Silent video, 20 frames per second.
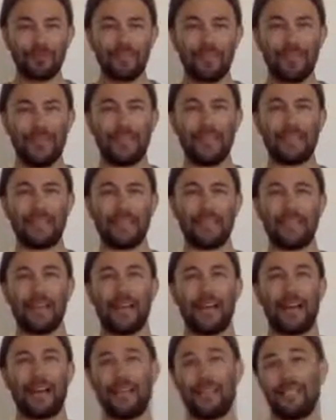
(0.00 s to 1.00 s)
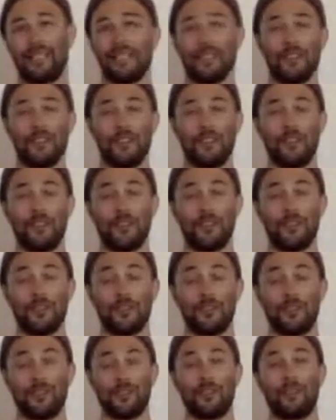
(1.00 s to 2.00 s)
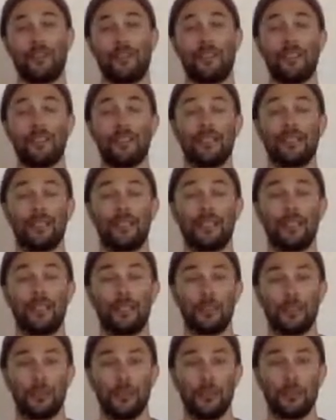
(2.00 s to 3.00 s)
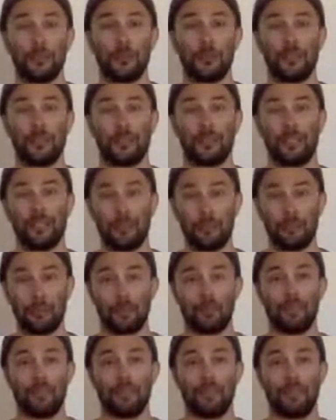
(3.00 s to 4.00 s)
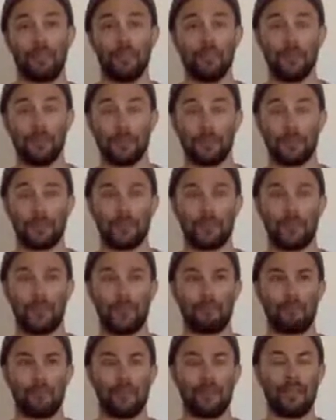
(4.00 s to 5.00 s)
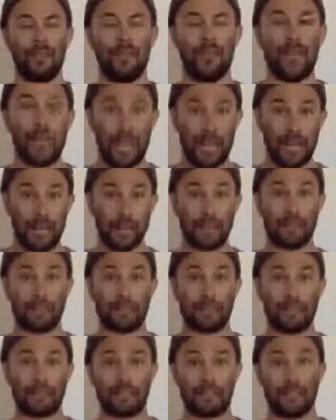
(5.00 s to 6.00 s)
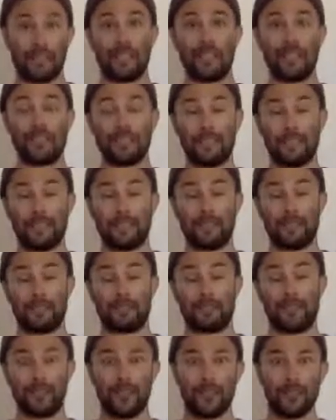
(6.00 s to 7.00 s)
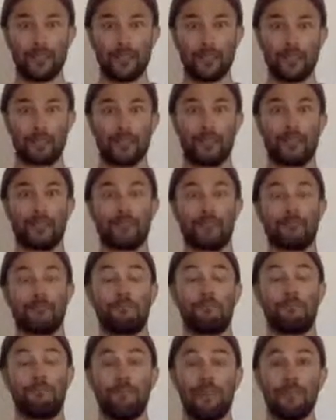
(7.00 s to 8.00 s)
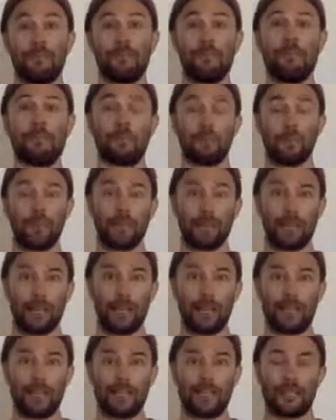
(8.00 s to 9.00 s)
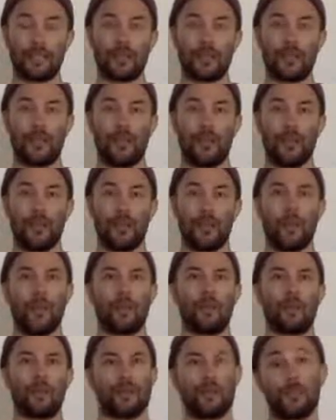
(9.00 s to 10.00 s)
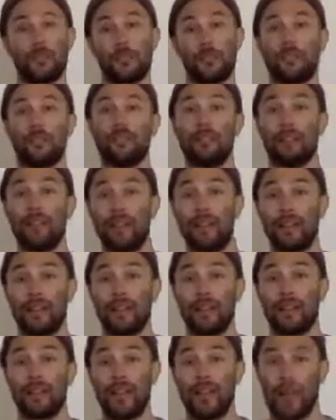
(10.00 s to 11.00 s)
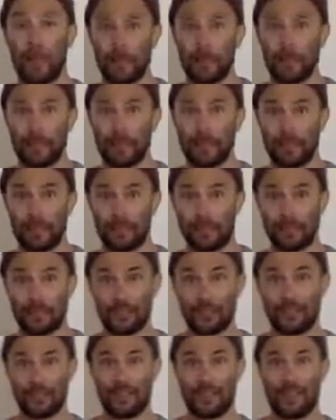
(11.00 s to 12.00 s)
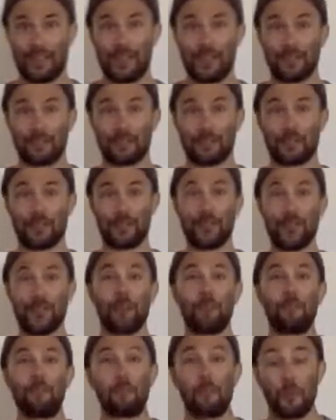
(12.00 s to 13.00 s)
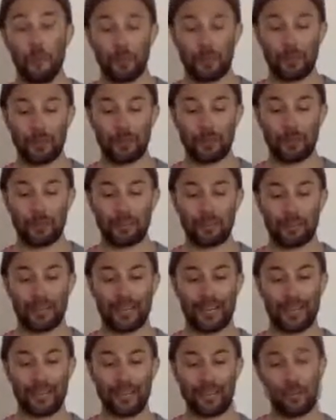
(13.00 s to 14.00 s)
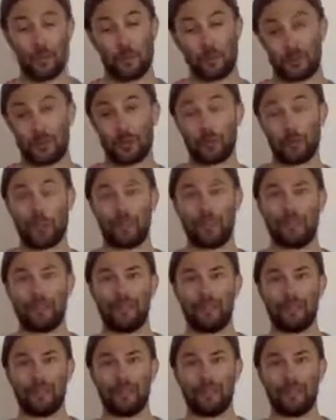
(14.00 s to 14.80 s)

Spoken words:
And I didn't know that there were things that I could do to help influence that. But as I've studied this over the years, it's made me realize that, wow, there's actually a lot happening here, and there's a lot more that I can work with.